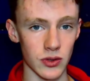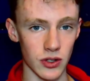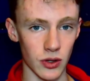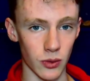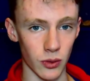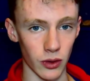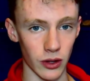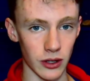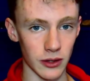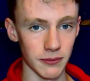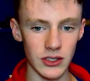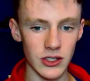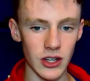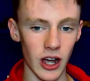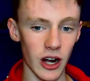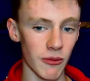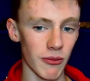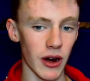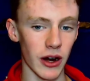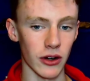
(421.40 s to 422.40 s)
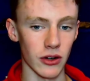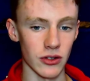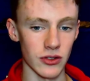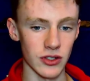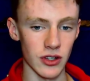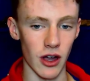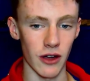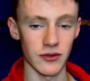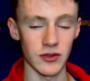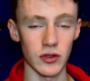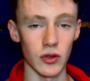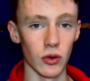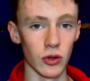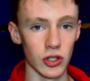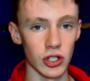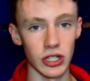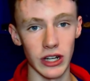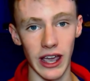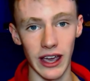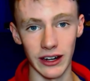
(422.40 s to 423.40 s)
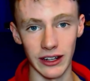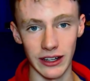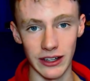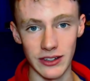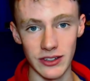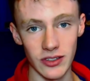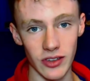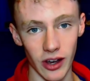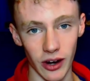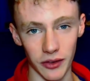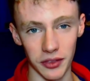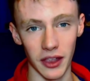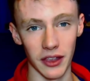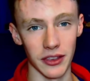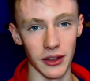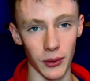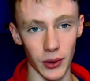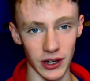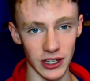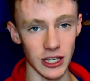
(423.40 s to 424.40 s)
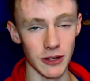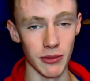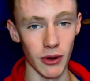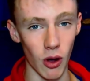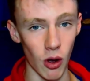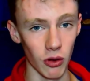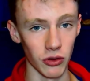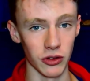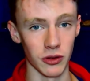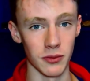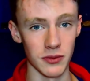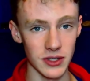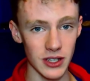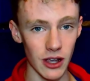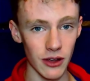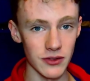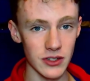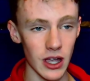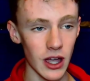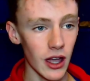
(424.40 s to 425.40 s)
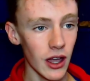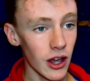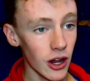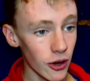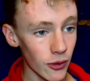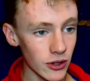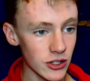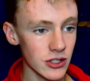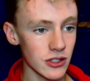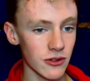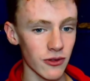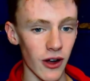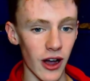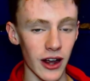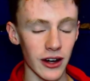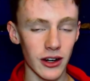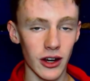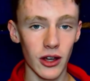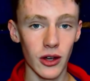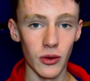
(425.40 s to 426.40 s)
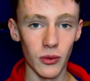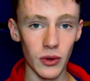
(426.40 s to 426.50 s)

only. It's kind of Microsoft's whole shenanigans there that they want to keep it all to themselves, which is fine.